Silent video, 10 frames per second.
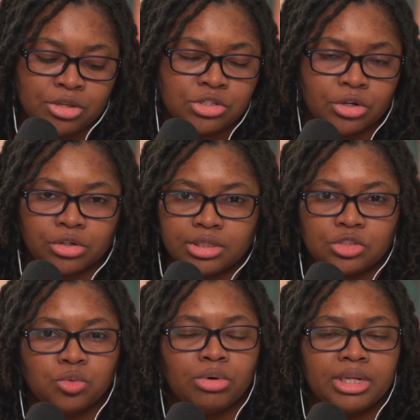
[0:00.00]
circa
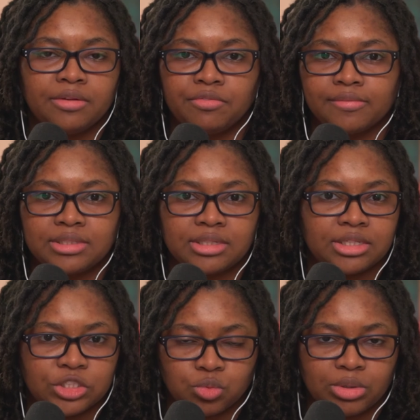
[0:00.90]

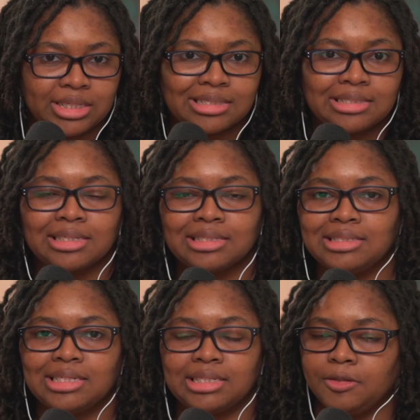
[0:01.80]
2015,
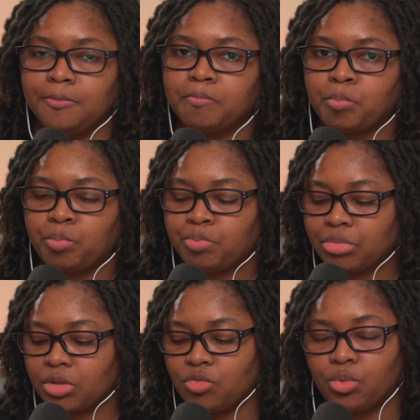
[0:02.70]
2016
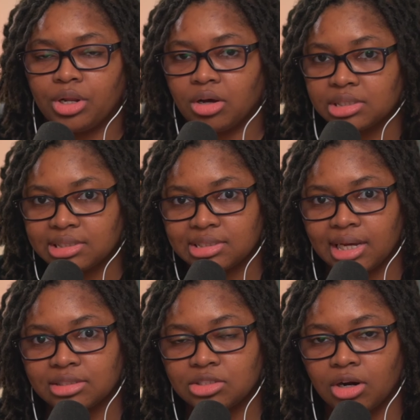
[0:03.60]
of when all of this
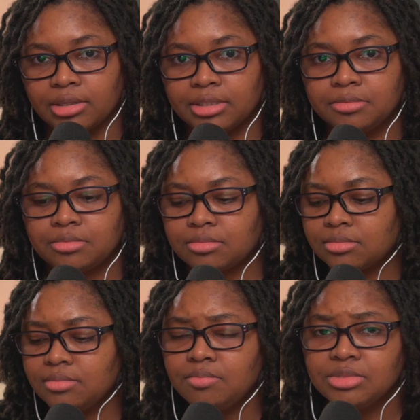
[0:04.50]
got started.
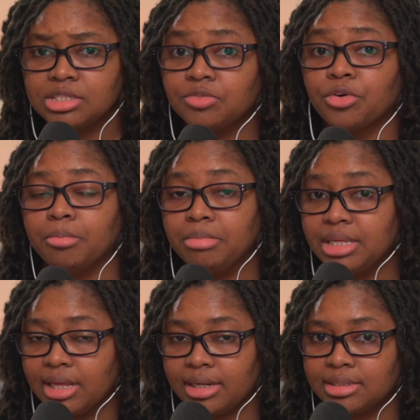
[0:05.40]
For
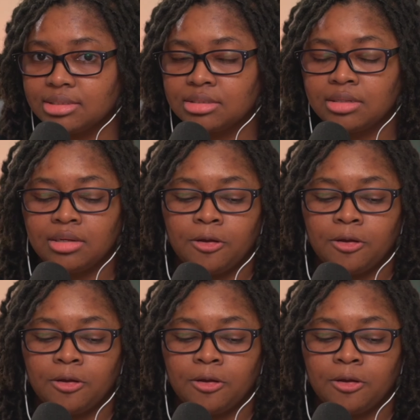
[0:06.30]
me, that is